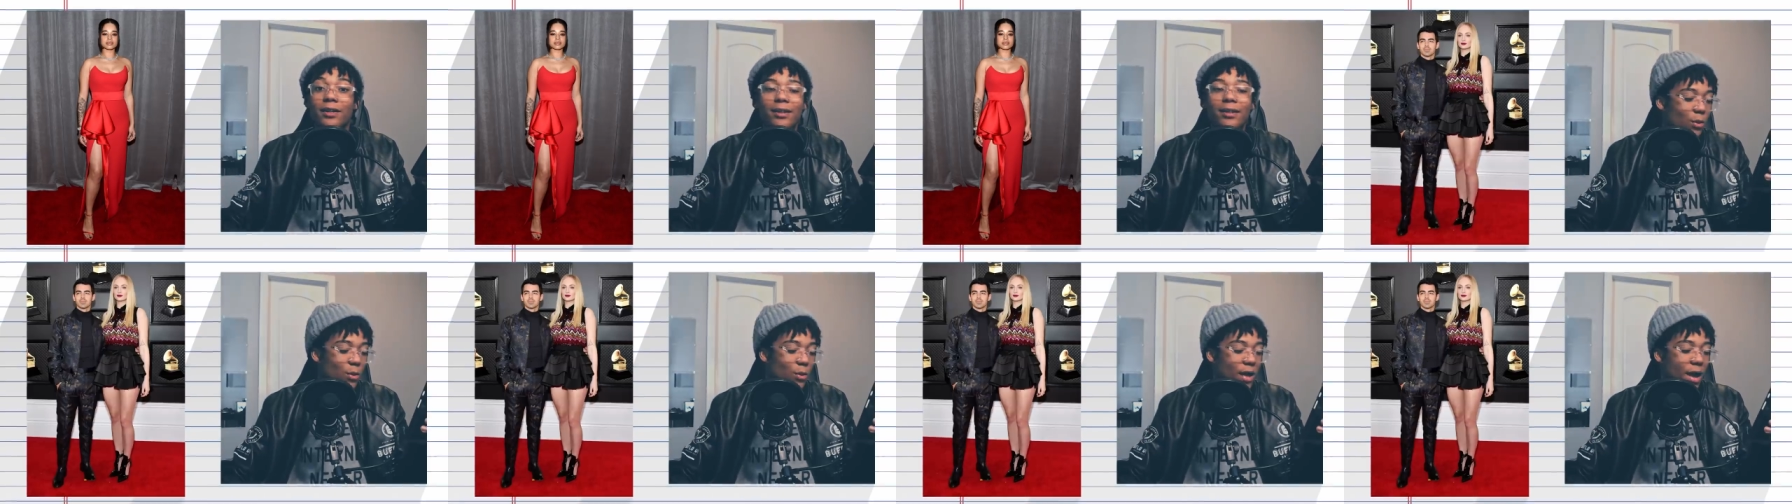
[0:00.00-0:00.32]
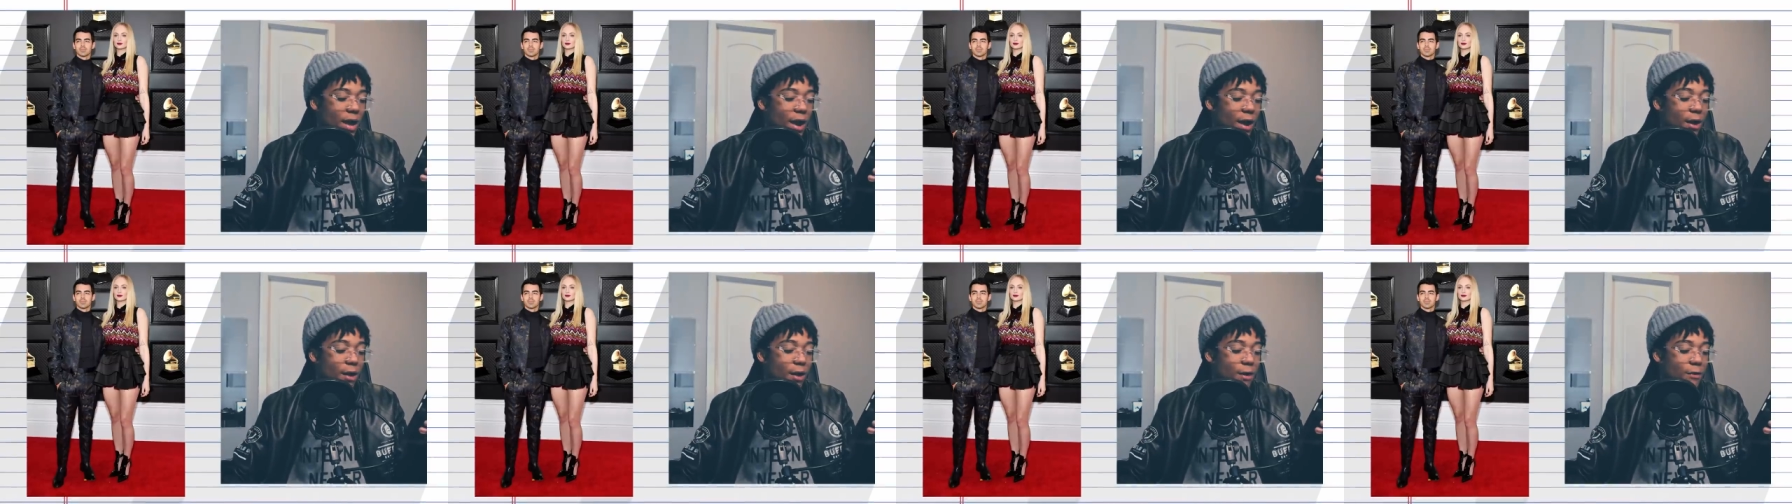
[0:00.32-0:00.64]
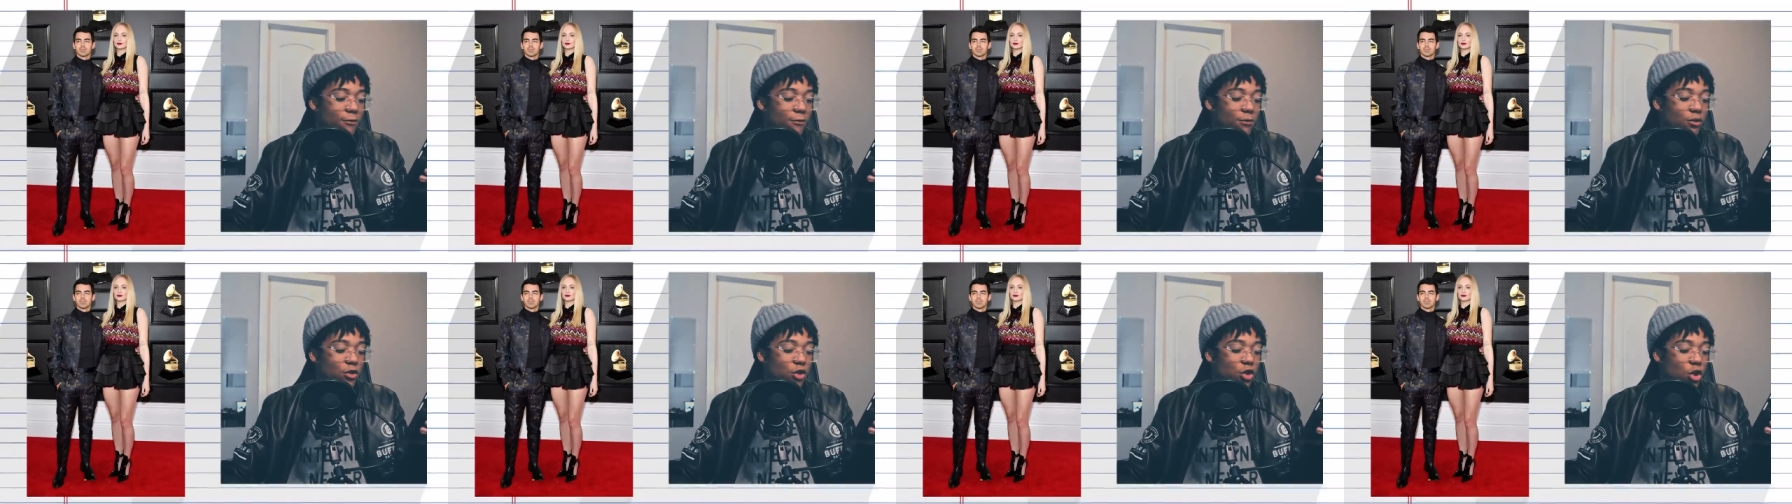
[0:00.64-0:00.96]
Here we
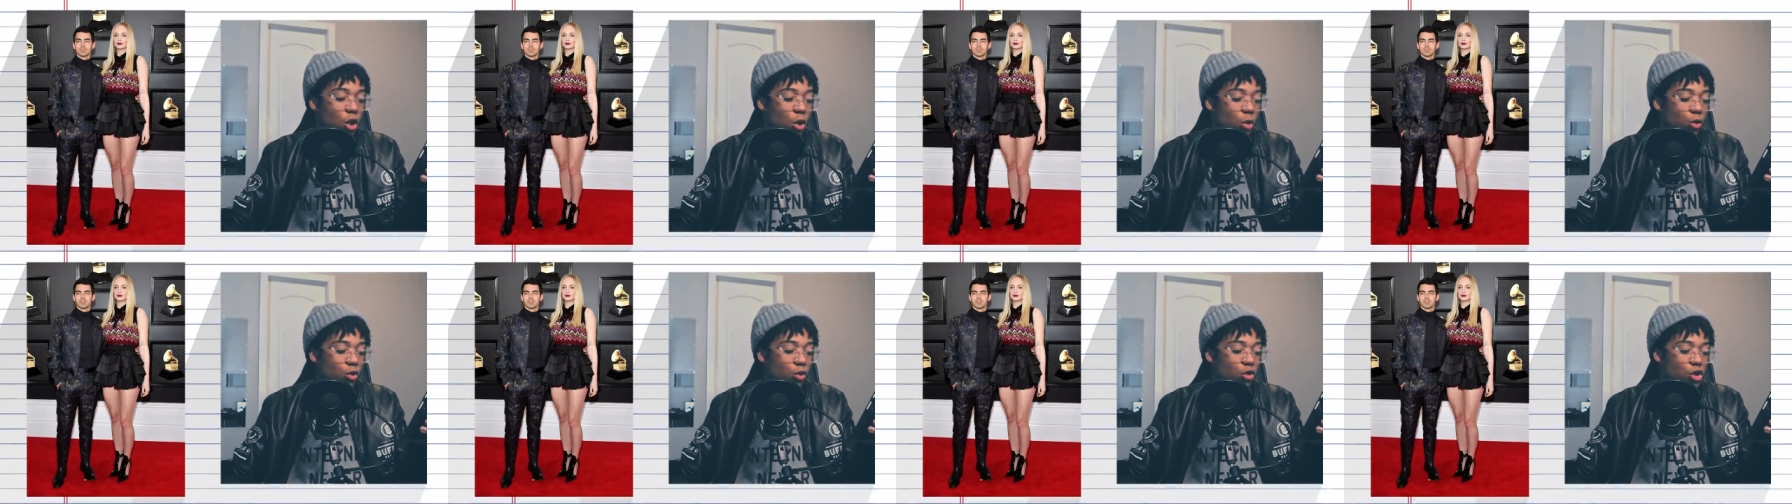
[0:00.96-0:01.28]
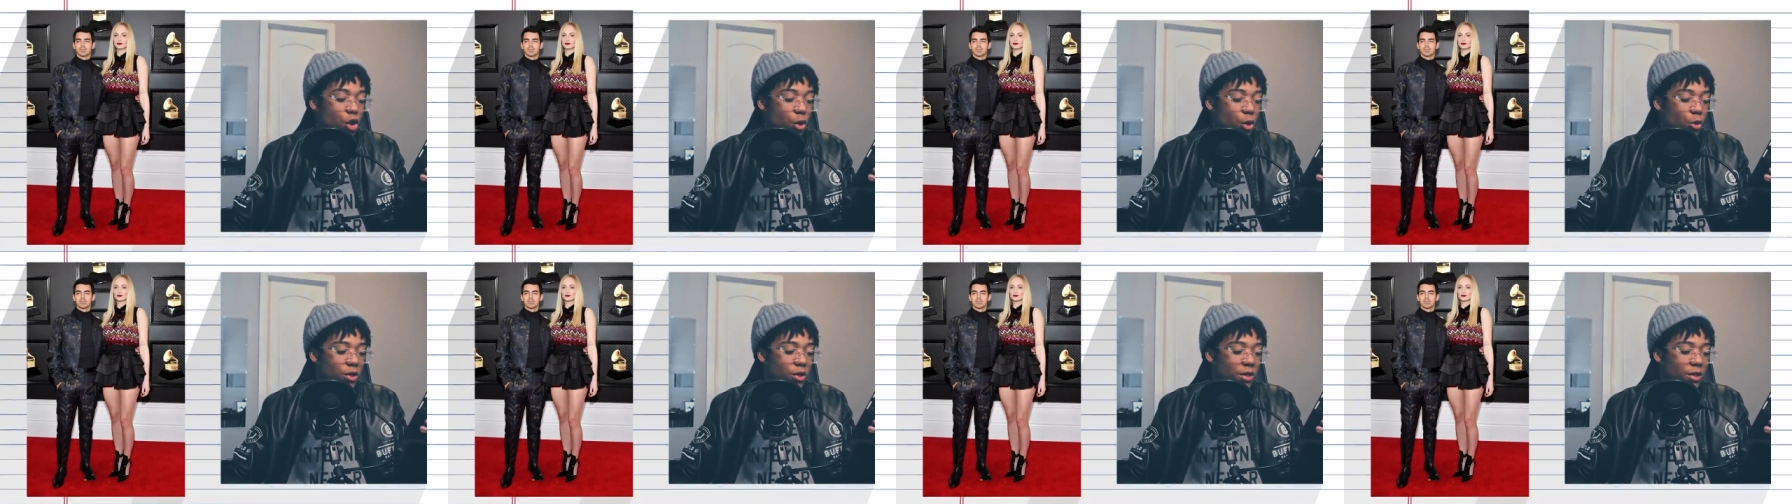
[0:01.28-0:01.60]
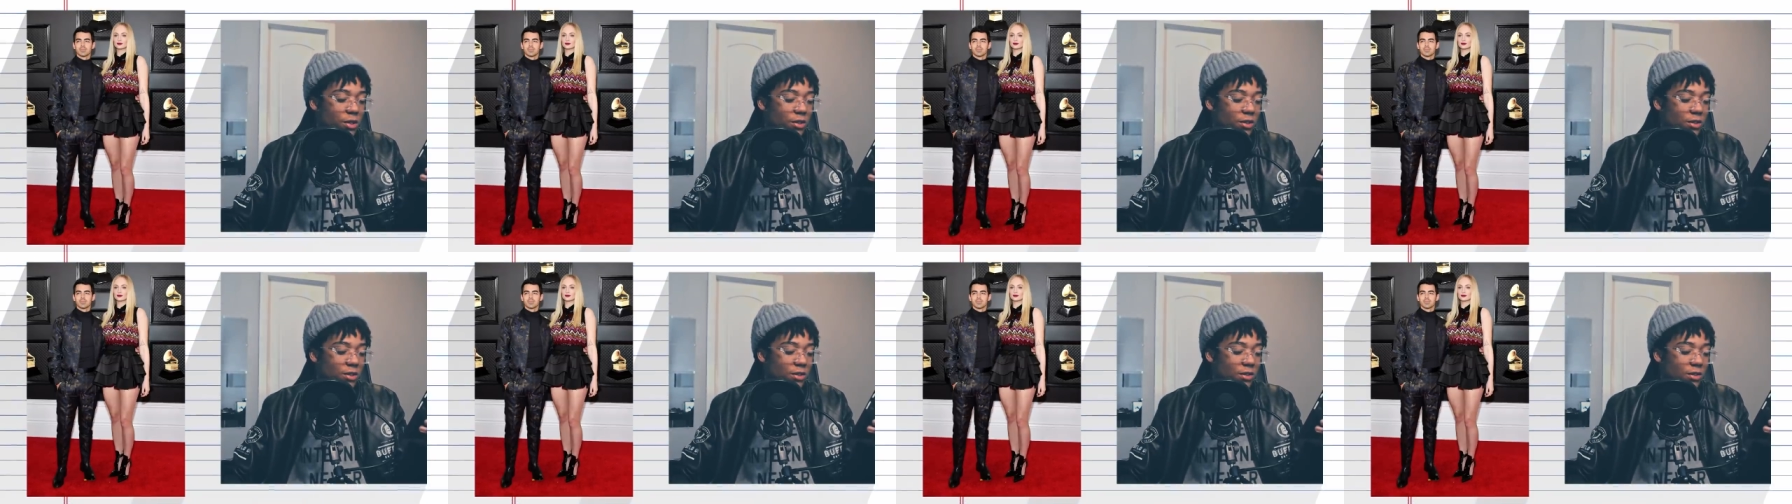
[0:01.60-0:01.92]
have Joe
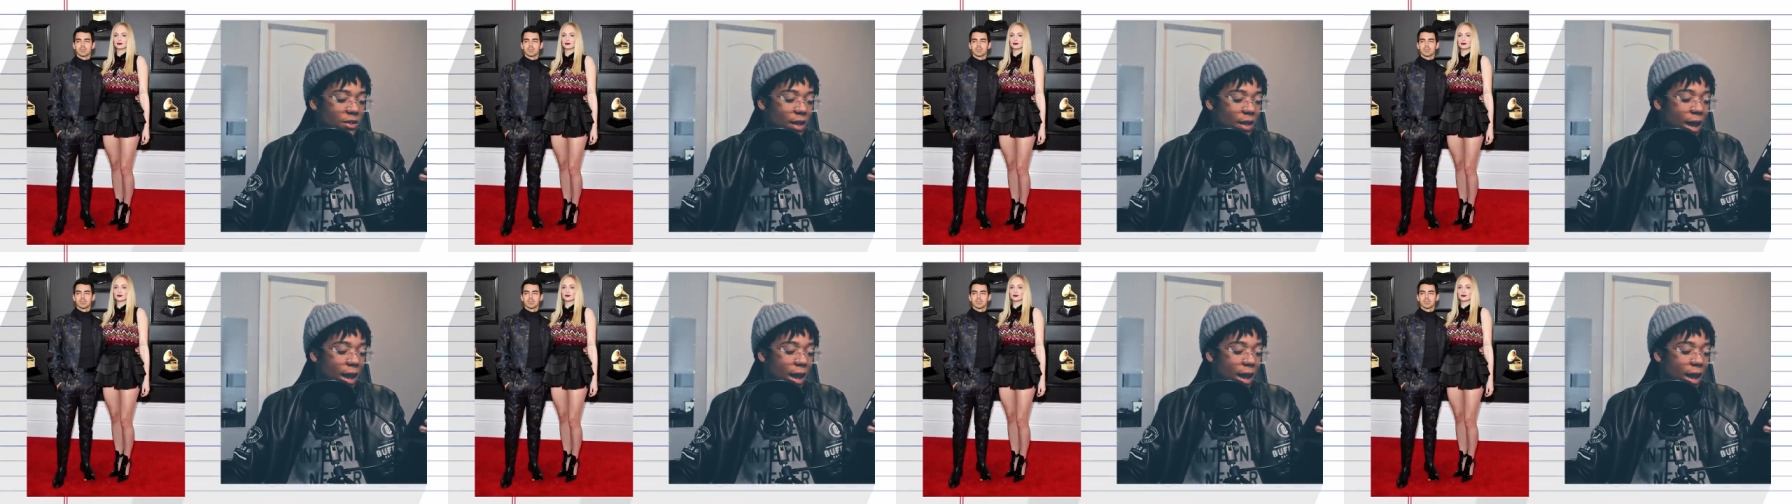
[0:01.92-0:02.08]
Jonas